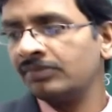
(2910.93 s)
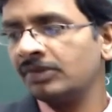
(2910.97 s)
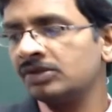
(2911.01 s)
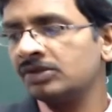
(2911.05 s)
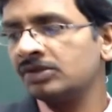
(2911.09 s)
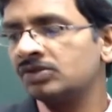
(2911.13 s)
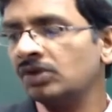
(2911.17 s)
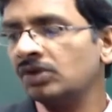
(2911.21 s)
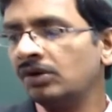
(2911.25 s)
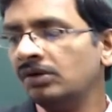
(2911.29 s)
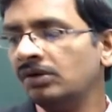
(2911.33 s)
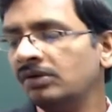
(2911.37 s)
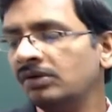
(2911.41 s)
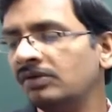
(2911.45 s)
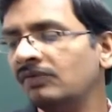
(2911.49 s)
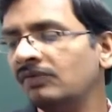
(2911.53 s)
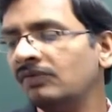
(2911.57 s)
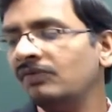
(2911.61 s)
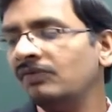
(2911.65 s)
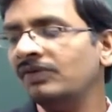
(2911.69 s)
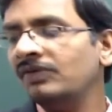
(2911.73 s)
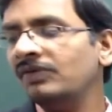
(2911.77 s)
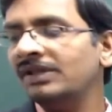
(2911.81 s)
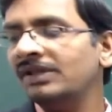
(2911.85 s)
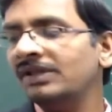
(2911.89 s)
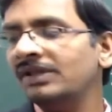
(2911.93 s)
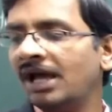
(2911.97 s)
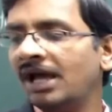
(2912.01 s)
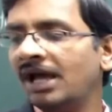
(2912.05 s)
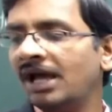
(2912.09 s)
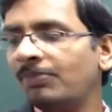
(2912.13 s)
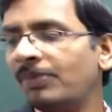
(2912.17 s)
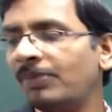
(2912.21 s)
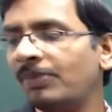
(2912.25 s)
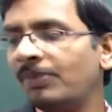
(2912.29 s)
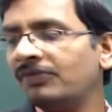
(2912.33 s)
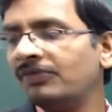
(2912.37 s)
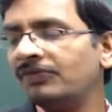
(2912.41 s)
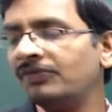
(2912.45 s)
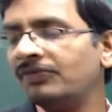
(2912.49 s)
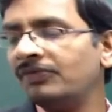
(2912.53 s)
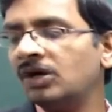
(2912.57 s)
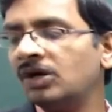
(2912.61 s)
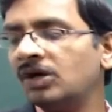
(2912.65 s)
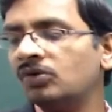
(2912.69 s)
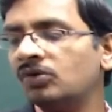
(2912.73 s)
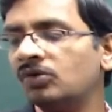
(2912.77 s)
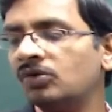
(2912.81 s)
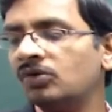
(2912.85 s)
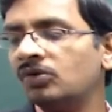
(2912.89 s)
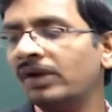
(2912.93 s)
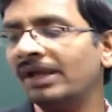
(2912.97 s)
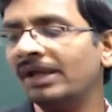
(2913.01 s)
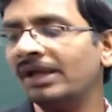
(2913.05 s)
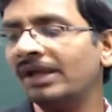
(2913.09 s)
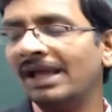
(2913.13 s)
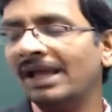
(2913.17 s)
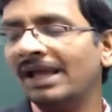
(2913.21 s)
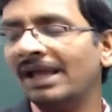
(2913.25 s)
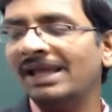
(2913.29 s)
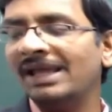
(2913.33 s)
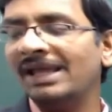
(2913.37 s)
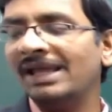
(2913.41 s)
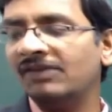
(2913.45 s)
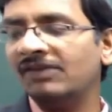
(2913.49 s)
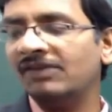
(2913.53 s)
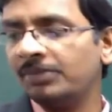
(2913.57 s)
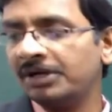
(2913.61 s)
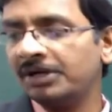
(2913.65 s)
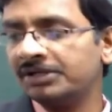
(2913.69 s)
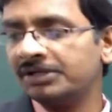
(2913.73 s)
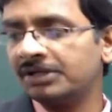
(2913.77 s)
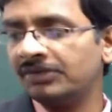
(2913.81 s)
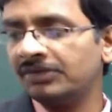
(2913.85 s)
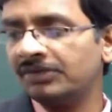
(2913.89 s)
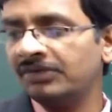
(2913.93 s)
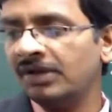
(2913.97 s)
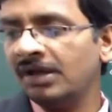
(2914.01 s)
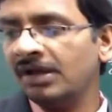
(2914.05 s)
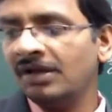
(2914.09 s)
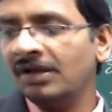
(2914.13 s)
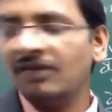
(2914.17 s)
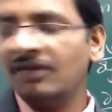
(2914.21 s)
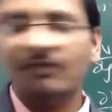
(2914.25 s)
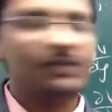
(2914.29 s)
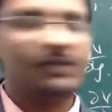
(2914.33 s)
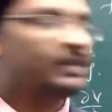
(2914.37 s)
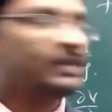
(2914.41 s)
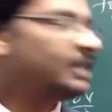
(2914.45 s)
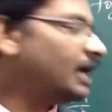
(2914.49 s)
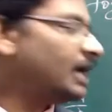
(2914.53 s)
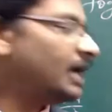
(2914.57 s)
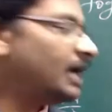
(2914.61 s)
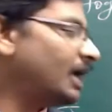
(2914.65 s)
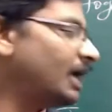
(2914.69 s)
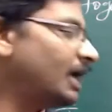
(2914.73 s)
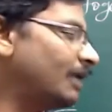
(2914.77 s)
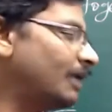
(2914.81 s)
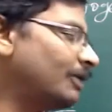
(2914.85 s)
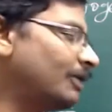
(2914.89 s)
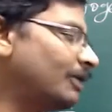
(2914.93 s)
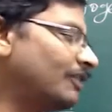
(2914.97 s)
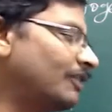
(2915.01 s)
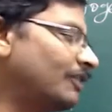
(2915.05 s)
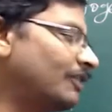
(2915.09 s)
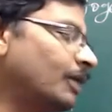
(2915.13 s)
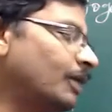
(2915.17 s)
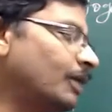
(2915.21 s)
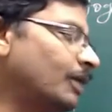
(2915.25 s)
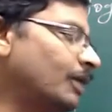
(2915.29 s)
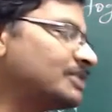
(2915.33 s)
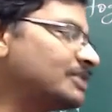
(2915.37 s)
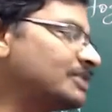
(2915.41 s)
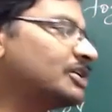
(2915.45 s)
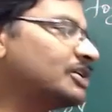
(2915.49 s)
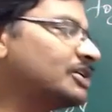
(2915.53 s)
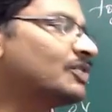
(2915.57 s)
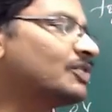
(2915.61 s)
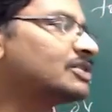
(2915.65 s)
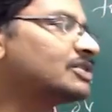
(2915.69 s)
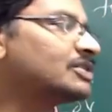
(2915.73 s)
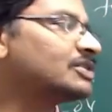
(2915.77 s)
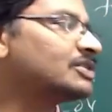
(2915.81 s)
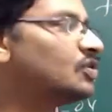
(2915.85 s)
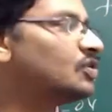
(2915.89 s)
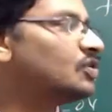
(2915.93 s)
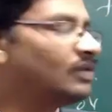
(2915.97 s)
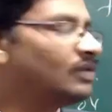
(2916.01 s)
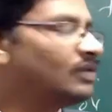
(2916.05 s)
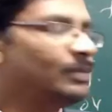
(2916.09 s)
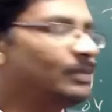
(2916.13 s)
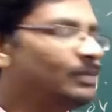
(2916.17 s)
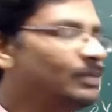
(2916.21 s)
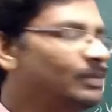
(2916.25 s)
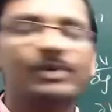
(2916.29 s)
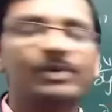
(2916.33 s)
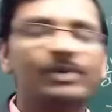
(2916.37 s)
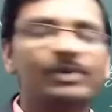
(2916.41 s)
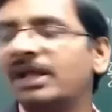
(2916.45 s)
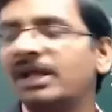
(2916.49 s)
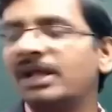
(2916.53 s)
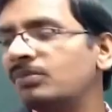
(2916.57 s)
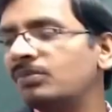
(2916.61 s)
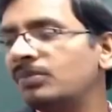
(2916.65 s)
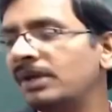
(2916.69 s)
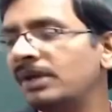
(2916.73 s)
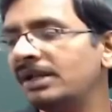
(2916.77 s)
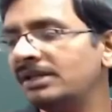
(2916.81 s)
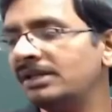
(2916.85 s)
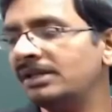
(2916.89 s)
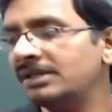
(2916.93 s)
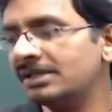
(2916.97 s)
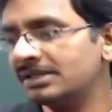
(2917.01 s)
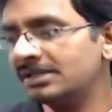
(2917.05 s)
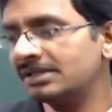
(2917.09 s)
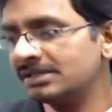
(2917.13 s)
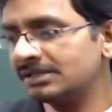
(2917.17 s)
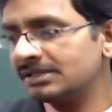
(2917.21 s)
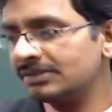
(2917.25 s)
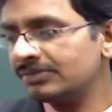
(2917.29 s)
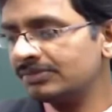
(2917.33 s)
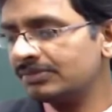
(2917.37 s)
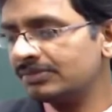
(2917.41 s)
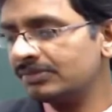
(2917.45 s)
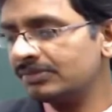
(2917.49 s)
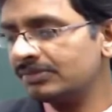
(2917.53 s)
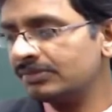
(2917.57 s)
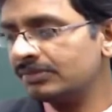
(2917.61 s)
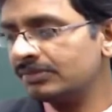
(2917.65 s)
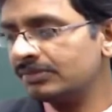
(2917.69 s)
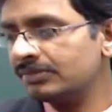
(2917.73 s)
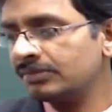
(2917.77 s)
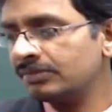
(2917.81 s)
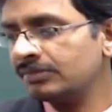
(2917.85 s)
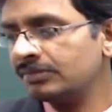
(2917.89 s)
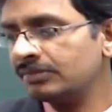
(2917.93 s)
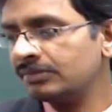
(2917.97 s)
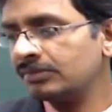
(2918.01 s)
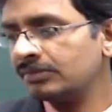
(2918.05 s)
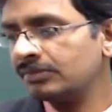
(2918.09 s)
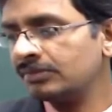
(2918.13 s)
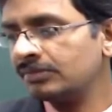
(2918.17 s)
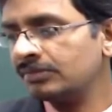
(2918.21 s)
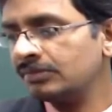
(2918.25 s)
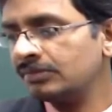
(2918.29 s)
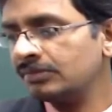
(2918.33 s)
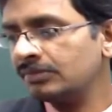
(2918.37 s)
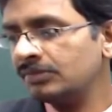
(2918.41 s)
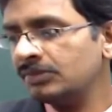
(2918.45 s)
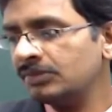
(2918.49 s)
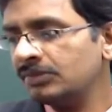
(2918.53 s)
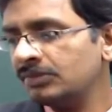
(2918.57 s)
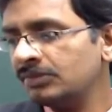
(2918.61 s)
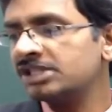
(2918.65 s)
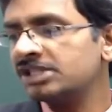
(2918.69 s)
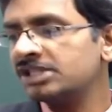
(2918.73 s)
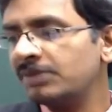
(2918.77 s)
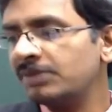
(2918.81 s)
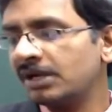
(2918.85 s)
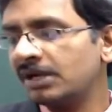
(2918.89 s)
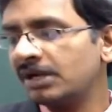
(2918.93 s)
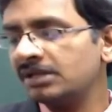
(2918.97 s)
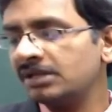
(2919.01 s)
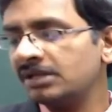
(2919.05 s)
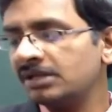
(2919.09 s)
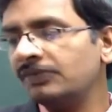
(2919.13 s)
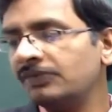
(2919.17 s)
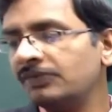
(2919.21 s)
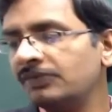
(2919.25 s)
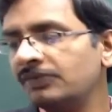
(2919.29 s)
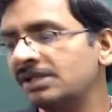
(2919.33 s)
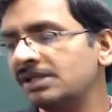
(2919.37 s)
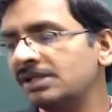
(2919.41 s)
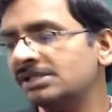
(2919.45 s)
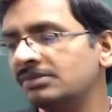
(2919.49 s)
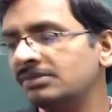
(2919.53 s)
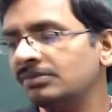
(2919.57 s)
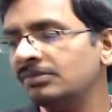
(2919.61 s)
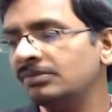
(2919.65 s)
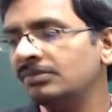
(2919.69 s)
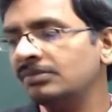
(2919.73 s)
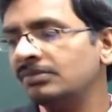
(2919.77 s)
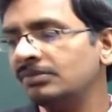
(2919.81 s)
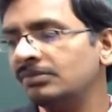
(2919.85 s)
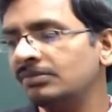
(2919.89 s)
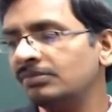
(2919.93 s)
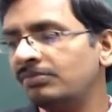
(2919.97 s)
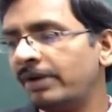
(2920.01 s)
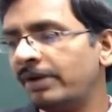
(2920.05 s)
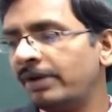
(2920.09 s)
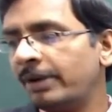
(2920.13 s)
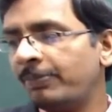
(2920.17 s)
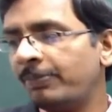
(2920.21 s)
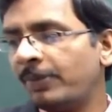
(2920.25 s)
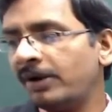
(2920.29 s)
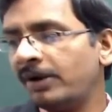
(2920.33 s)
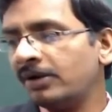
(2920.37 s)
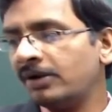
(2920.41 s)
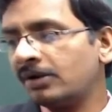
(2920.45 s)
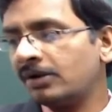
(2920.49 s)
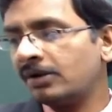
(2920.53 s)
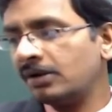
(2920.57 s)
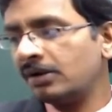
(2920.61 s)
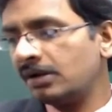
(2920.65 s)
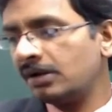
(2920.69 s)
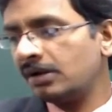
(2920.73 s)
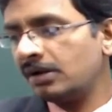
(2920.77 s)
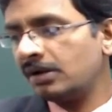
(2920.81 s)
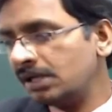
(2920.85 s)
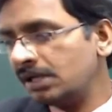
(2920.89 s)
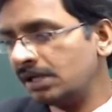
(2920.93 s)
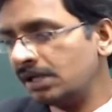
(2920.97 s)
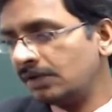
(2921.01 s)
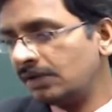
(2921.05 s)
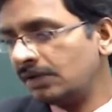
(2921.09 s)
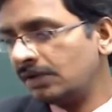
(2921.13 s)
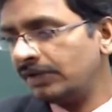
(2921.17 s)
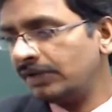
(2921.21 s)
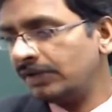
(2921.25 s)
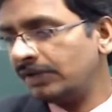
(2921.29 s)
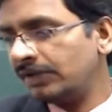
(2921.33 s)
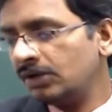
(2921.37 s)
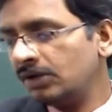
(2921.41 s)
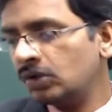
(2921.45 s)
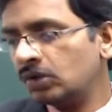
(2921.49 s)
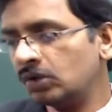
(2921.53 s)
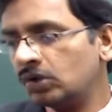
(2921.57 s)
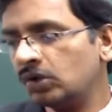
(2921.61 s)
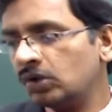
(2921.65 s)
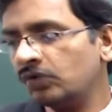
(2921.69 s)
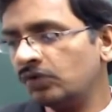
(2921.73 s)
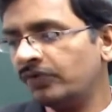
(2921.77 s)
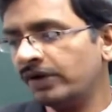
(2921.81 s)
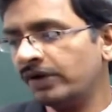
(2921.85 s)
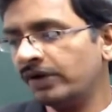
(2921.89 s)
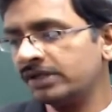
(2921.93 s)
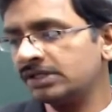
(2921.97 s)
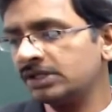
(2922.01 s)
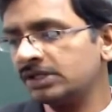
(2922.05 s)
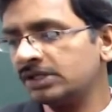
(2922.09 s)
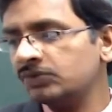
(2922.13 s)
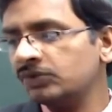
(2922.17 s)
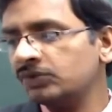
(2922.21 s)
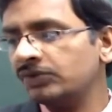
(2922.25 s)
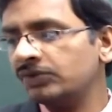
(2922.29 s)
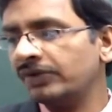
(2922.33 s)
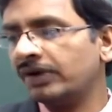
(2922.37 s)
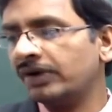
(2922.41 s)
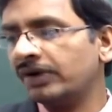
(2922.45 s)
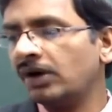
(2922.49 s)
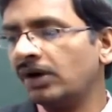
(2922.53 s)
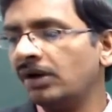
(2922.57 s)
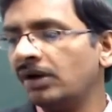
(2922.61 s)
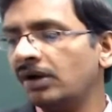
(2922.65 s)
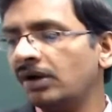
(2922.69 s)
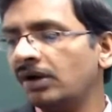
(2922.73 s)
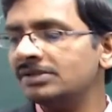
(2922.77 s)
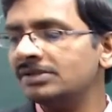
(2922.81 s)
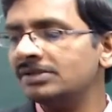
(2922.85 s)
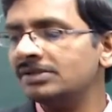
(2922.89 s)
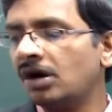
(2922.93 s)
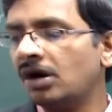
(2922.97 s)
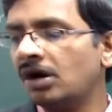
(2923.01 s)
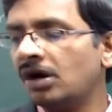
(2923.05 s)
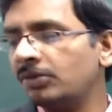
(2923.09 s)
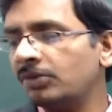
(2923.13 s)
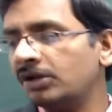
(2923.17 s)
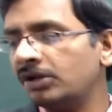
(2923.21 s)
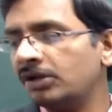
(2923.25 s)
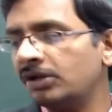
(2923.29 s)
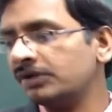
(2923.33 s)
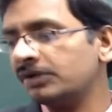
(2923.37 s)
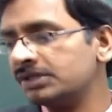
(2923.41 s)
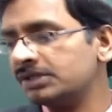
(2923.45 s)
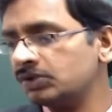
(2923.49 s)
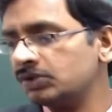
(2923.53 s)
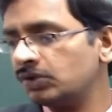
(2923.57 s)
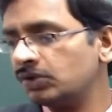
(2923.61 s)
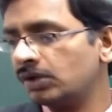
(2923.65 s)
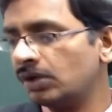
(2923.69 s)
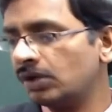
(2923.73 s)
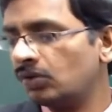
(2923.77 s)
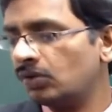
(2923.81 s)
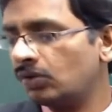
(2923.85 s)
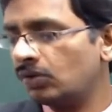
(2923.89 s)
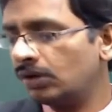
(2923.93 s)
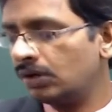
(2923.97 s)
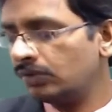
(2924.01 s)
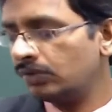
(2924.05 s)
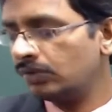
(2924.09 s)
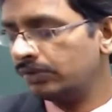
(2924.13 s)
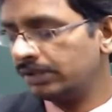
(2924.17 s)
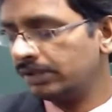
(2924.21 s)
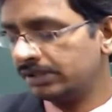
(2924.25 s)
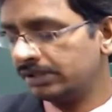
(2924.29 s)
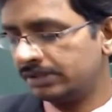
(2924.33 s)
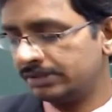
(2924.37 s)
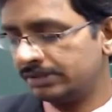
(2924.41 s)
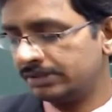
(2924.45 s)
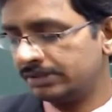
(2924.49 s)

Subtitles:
So with the help of, without knowing any information, with the help of Laplace equation, you will be able to derive many things. Yes, because of this perpendicular nature of the two functions which we call as the harmonic function. You can note down this.